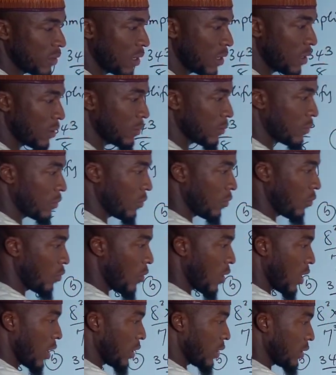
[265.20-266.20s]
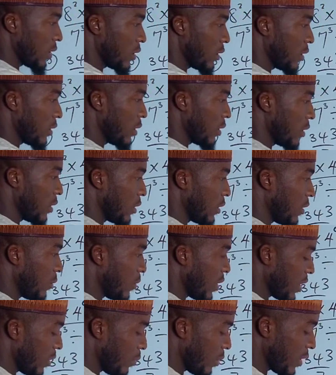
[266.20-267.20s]
uh, 1
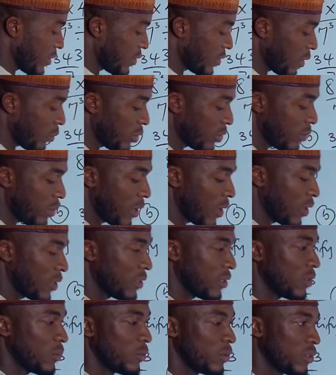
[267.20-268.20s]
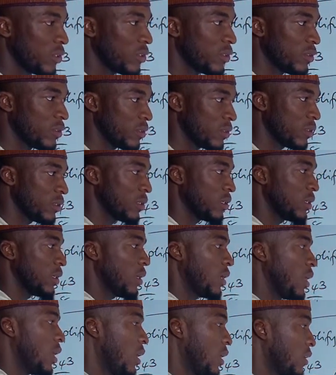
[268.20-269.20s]
divided by 7 power 3 which is
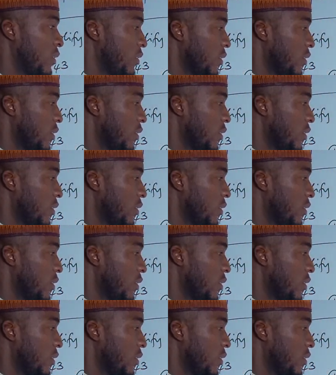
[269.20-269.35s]
uh,